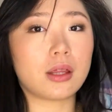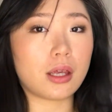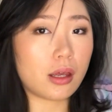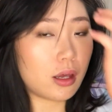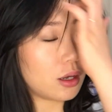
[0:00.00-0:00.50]

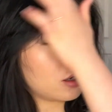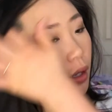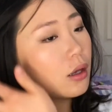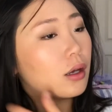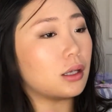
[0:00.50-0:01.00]
the
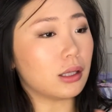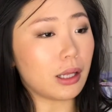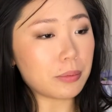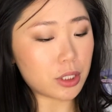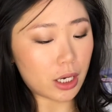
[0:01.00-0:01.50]

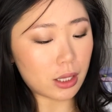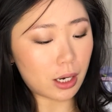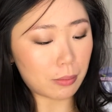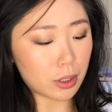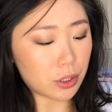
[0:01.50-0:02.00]
lip shade that
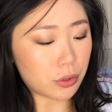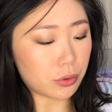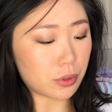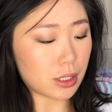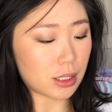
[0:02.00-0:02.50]
I'm gonna
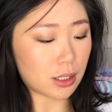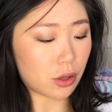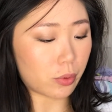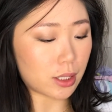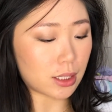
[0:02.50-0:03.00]
use is the
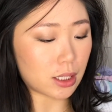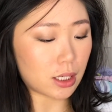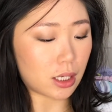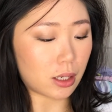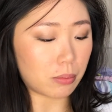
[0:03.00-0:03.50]

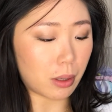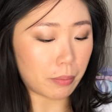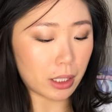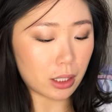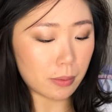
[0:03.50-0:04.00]
3CE
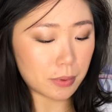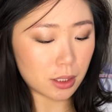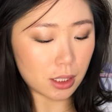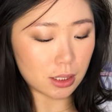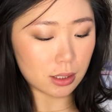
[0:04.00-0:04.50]
Plumping Lips.
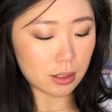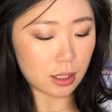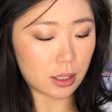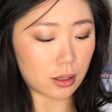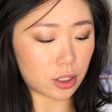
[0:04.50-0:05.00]
This is
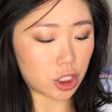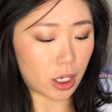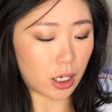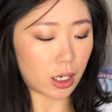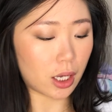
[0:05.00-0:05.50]
in the
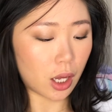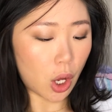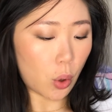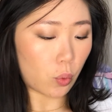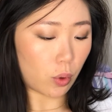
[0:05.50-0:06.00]
shade
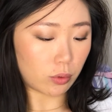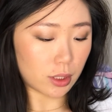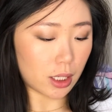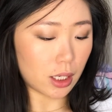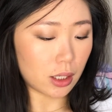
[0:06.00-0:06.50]
Rosy.